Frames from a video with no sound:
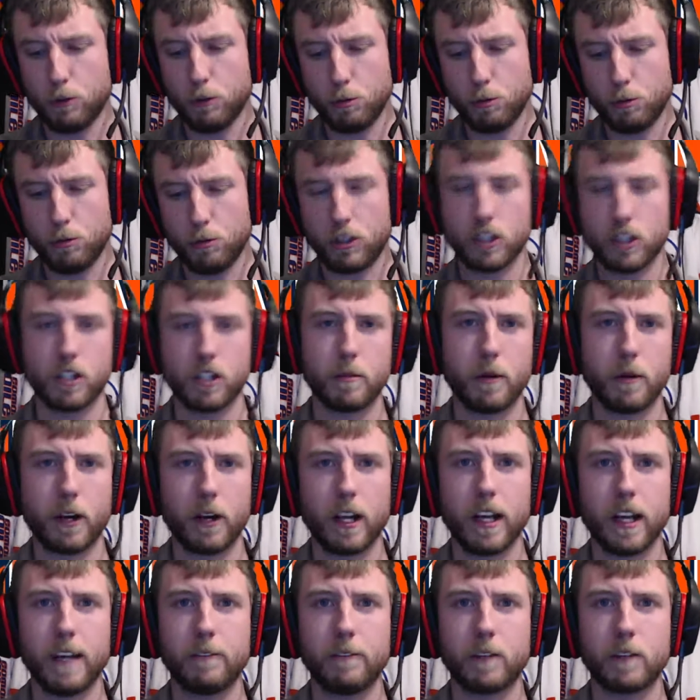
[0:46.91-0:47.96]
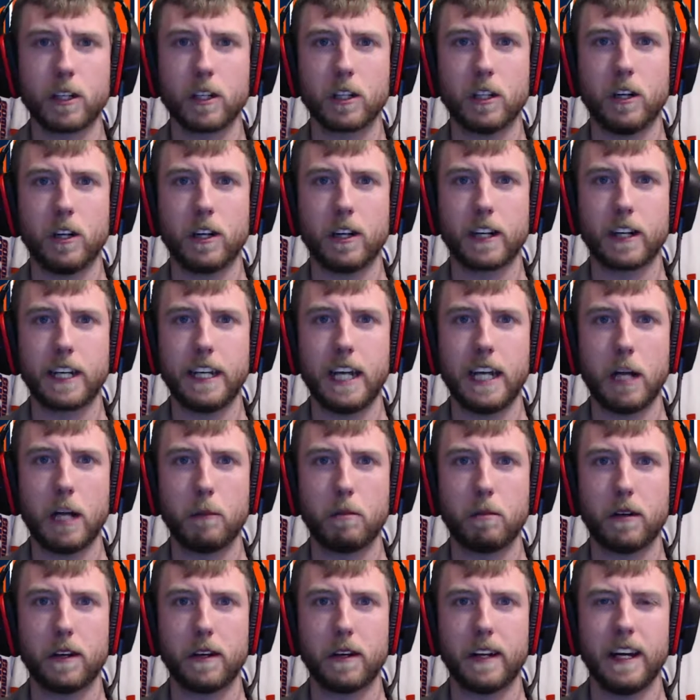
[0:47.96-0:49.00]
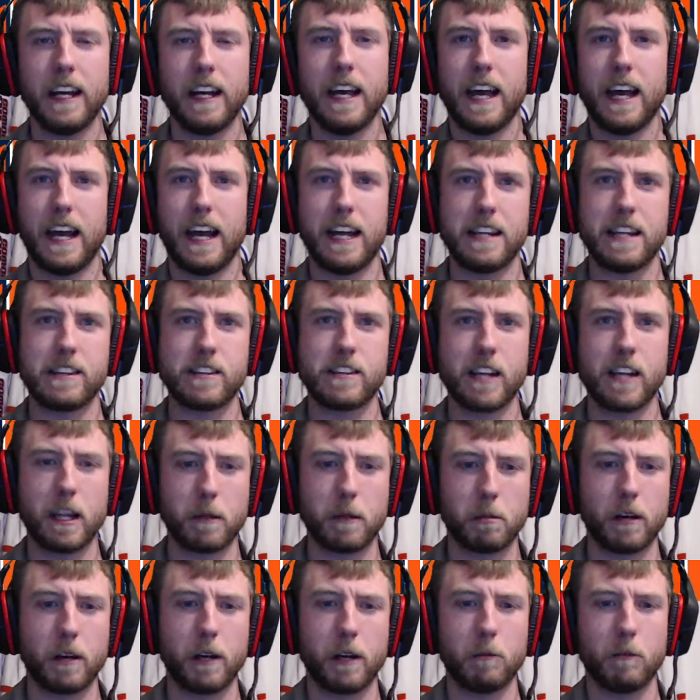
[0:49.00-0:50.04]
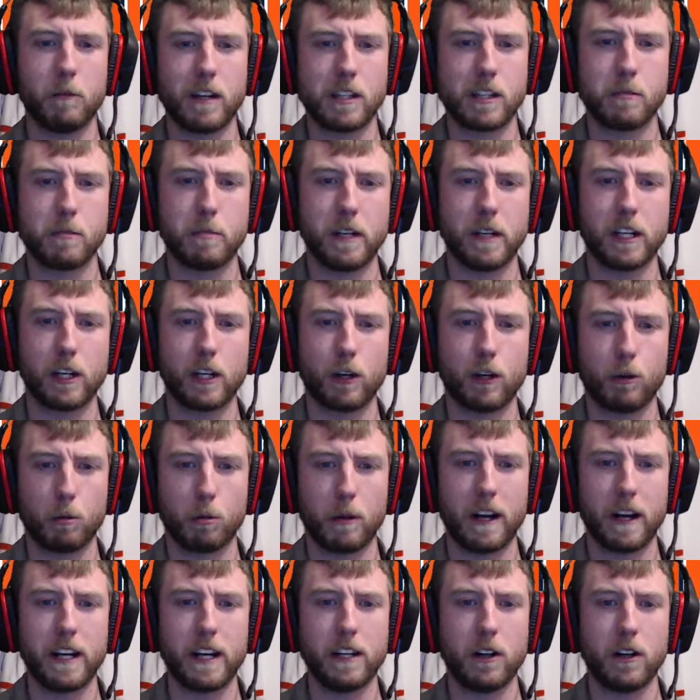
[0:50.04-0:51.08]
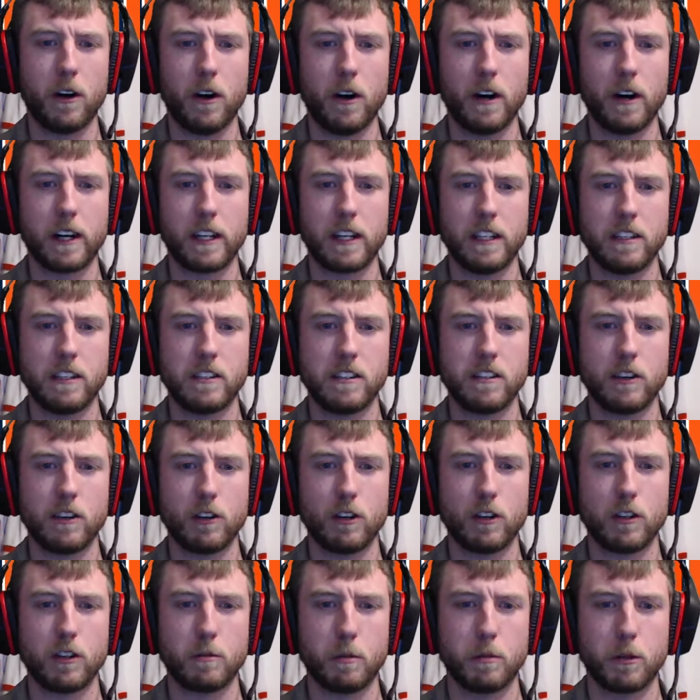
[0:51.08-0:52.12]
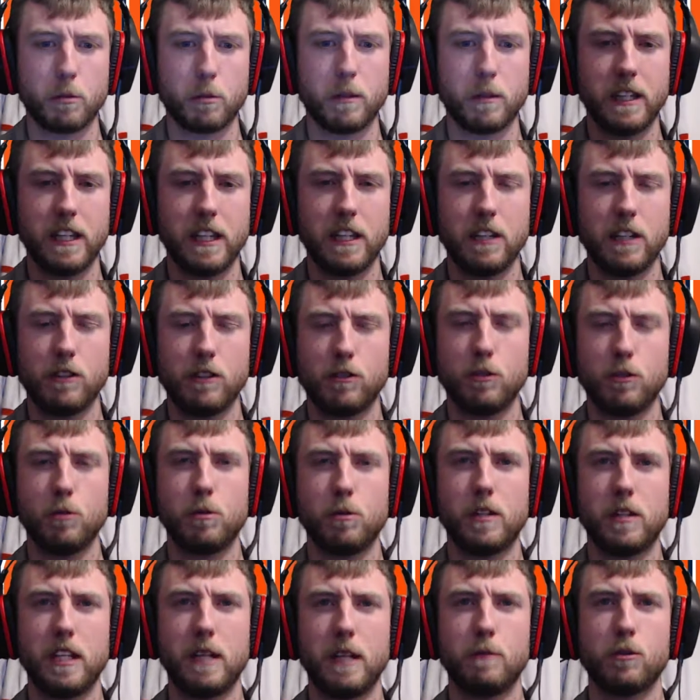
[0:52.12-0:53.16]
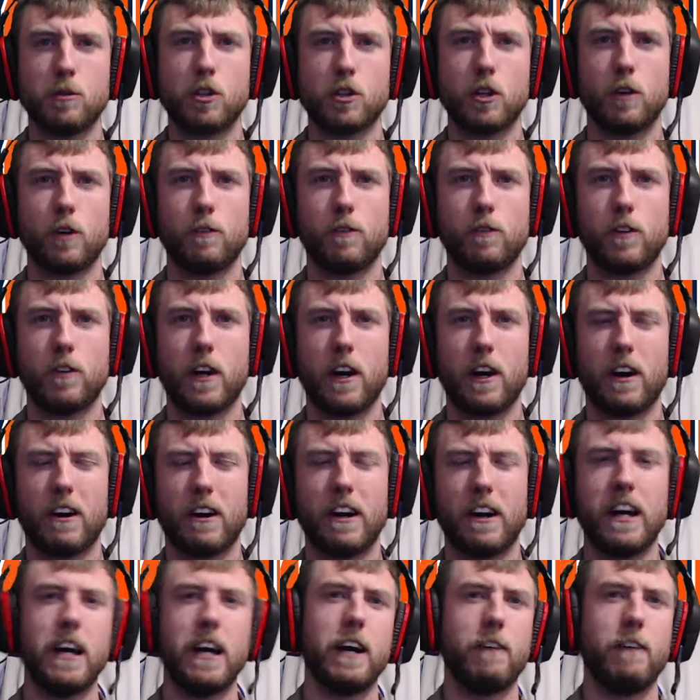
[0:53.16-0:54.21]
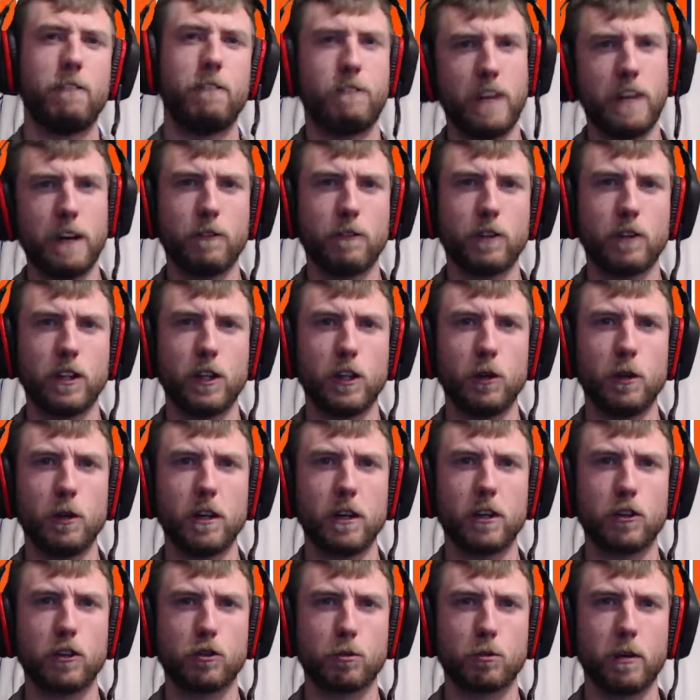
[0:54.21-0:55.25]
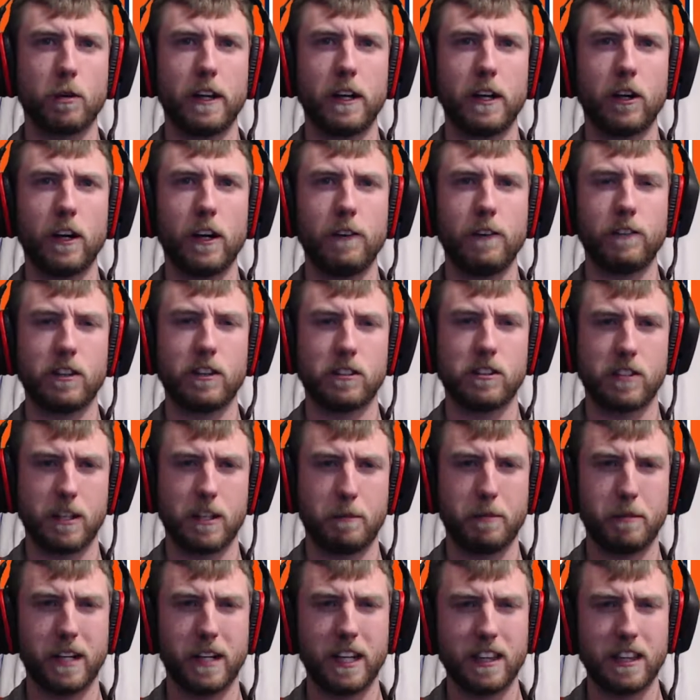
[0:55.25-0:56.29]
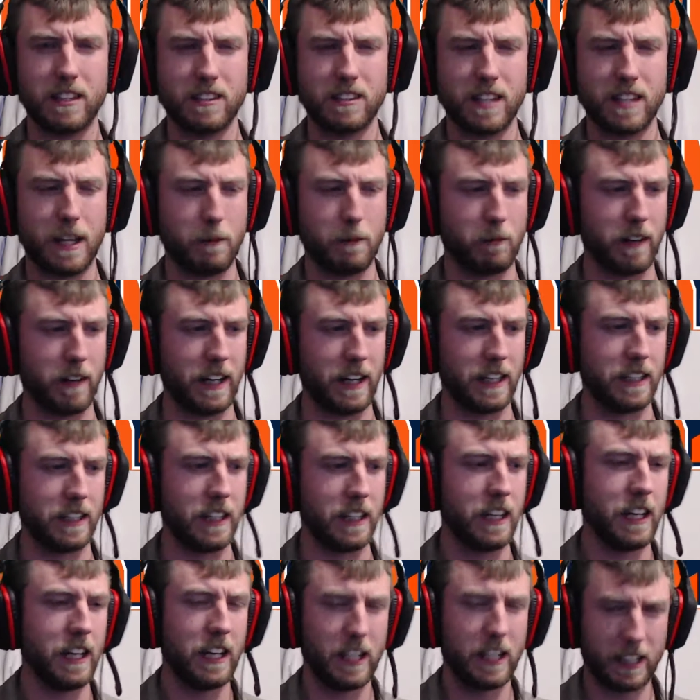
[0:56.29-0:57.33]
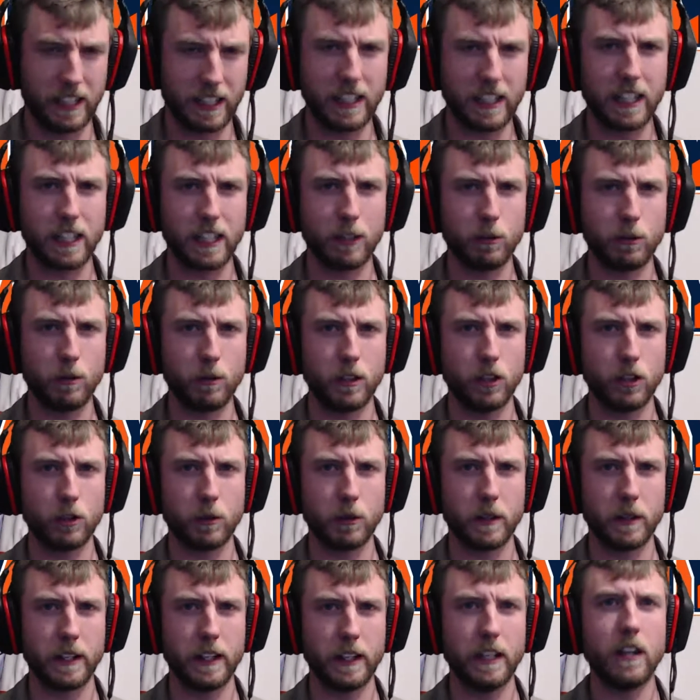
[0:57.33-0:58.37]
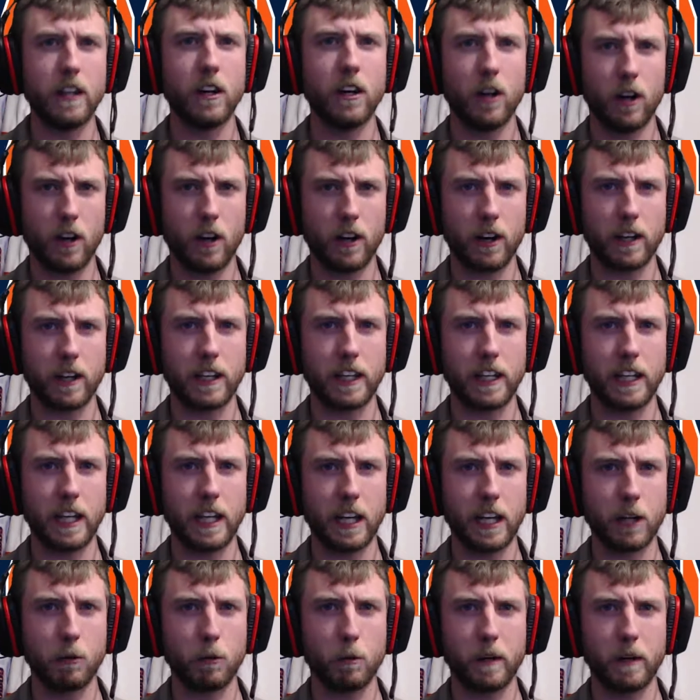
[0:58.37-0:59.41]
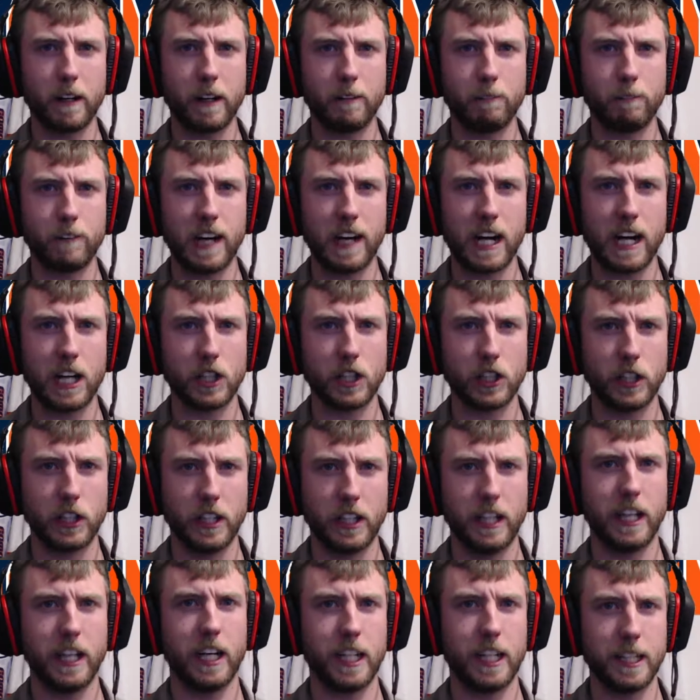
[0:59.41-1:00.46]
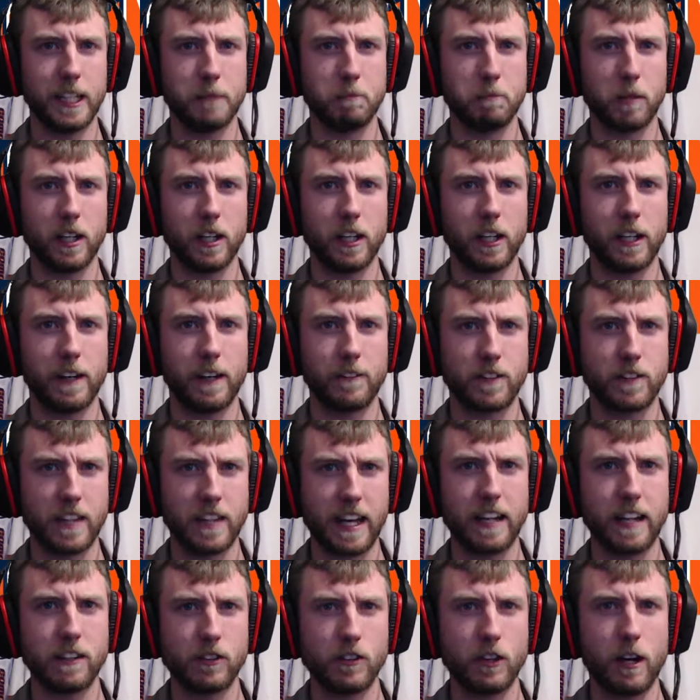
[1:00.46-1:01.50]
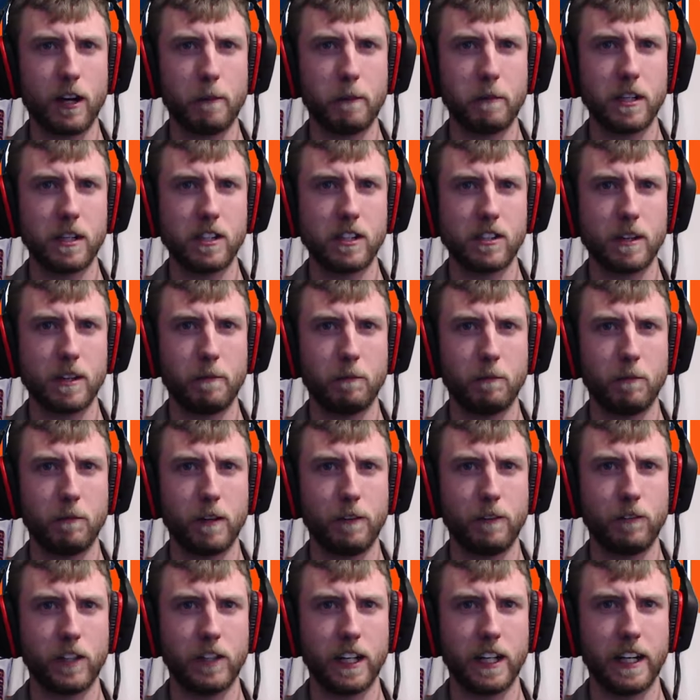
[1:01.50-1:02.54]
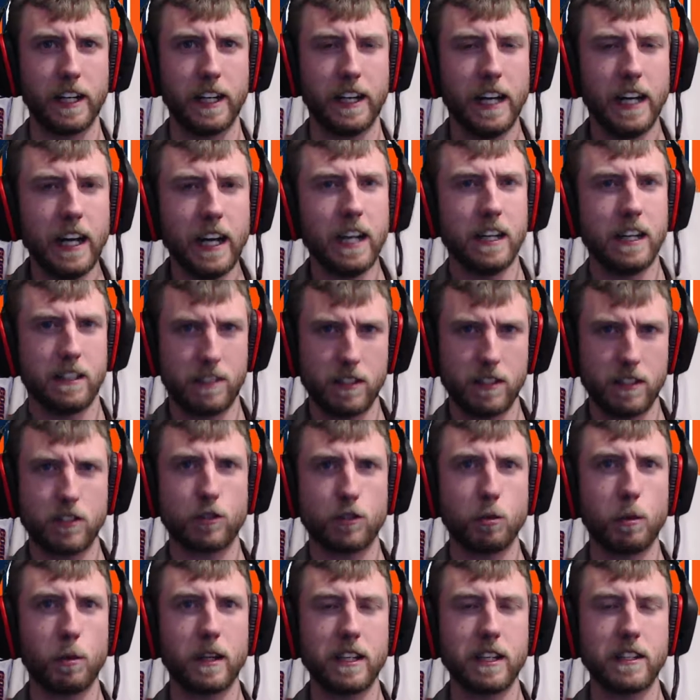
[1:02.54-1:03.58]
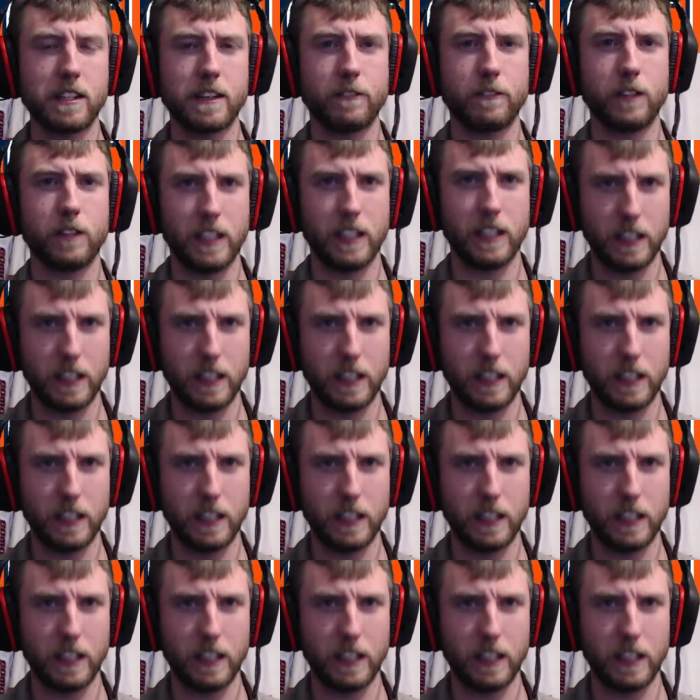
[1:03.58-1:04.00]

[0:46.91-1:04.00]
just about 11 o'clock in Alberta and celebrate what's been a great hockey series between these two teams so far, favoring the Oilers quite obviously, but at the same rate, getting to enjoy hockey in a winning fashion in the playoffs. That has not been something we've done since 2017.